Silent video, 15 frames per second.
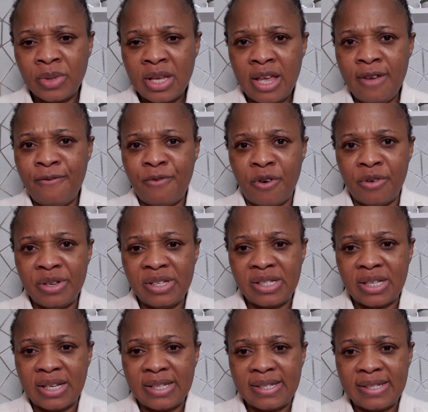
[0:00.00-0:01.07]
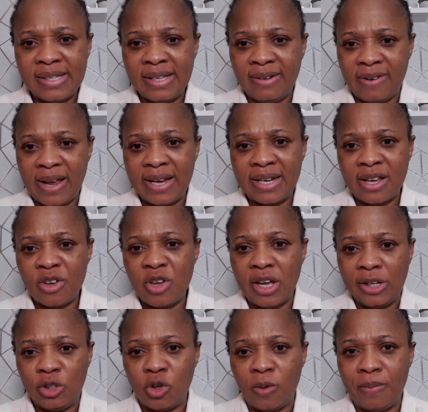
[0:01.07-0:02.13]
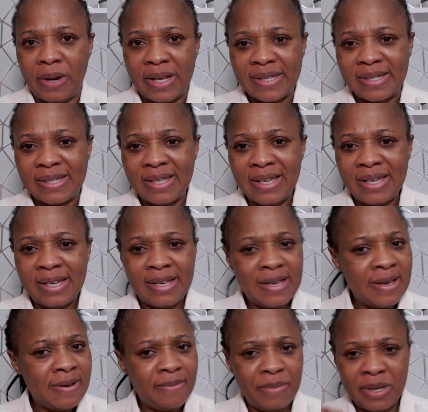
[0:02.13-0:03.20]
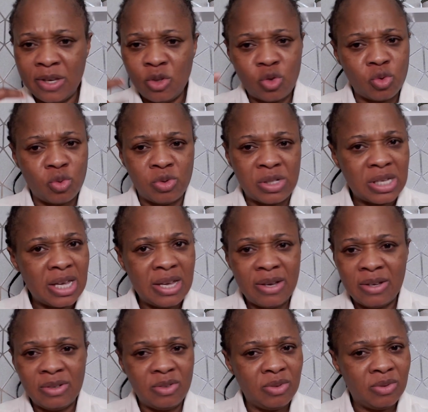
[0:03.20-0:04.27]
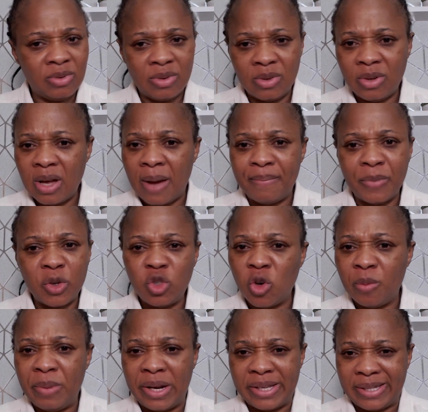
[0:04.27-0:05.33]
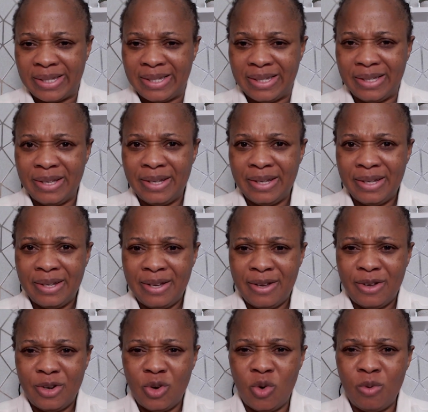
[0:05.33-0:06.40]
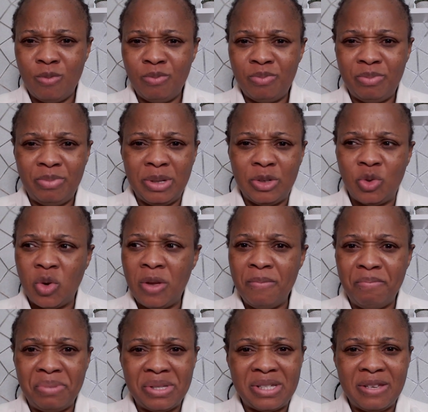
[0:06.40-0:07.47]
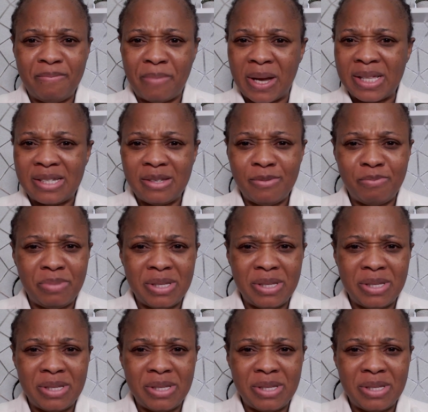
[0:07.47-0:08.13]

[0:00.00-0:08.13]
If, for instance, right now you are jobless, begin to say, I'm not jobless. Don't be doing pity party.